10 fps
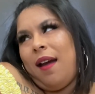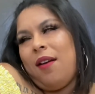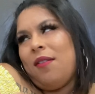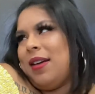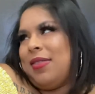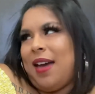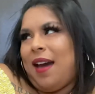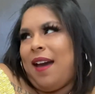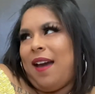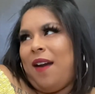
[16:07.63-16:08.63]
Who is
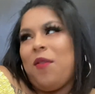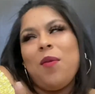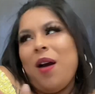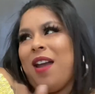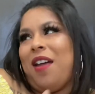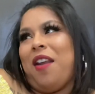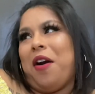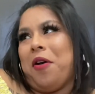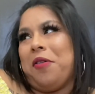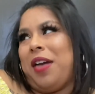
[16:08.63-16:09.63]
that? We want to
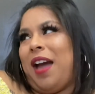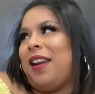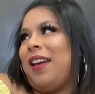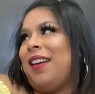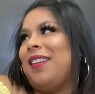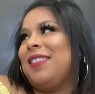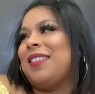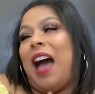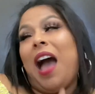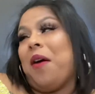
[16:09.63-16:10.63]
know who that is.
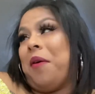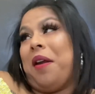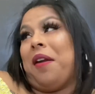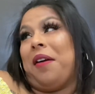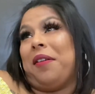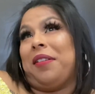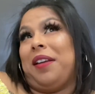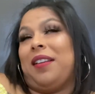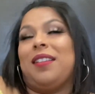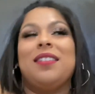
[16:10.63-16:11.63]
I want to know who
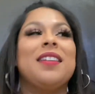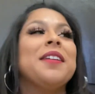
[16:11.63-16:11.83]
that is."